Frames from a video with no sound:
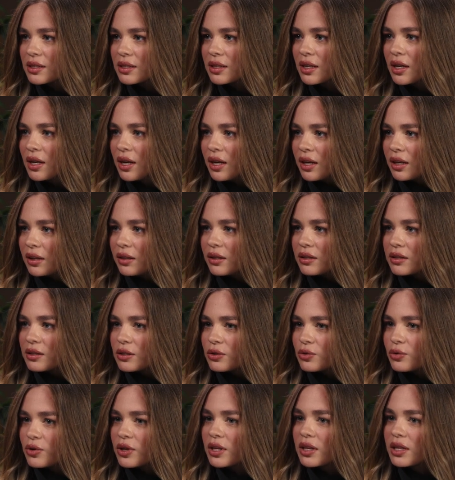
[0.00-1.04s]

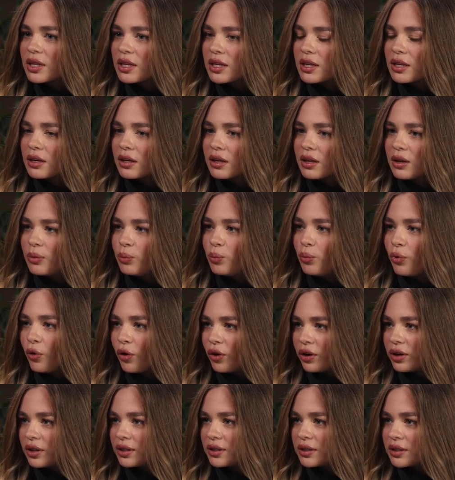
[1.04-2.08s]
is really
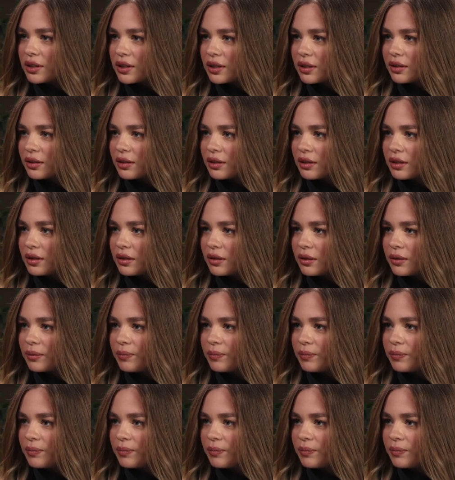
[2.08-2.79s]
important in